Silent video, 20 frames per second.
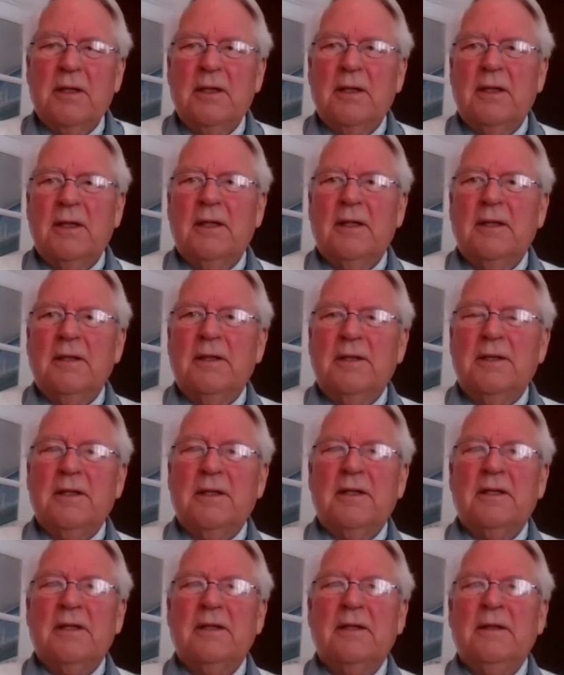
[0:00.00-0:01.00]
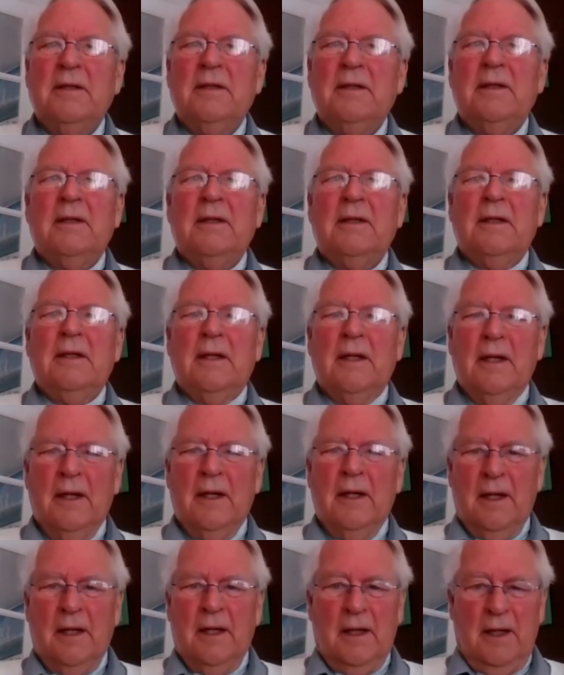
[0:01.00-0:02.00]
And
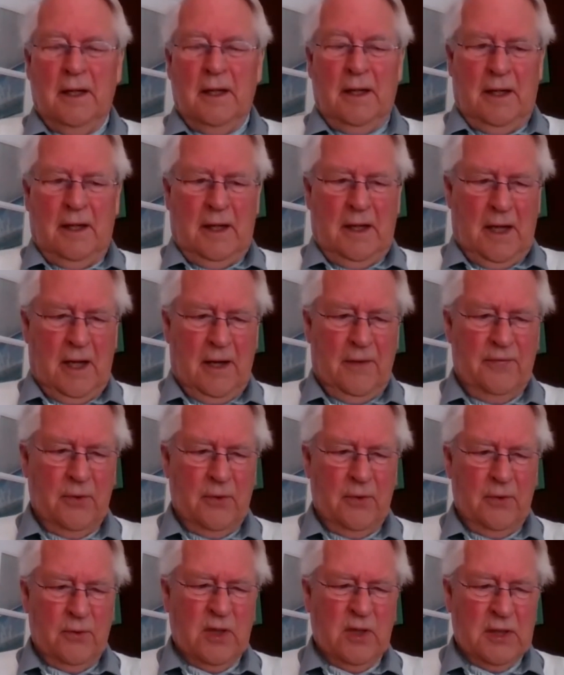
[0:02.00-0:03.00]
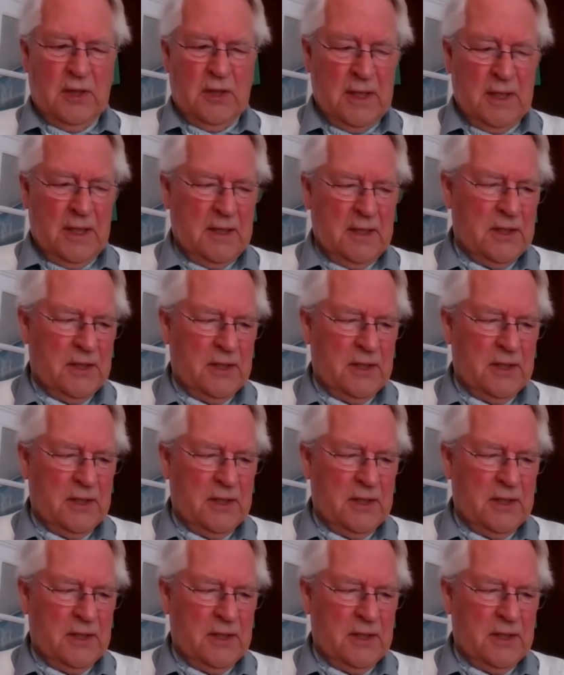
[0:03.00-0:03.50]
a few years later,